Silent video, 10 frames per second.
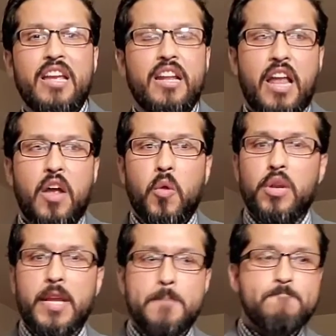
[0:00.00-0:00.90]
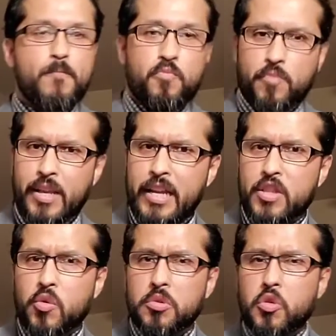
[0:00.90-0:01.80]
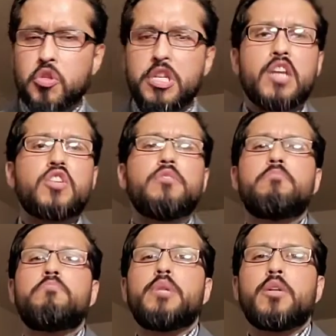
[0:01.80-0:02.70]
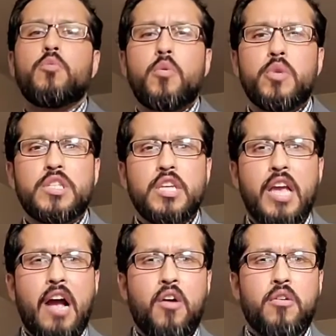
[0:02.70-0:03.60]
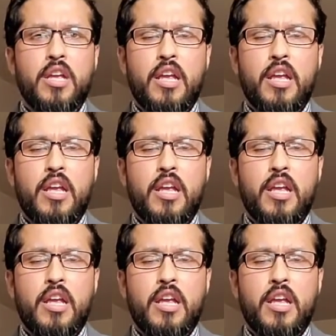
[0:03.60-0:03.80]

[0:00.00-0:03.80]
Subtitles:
not only again through association, but what we see out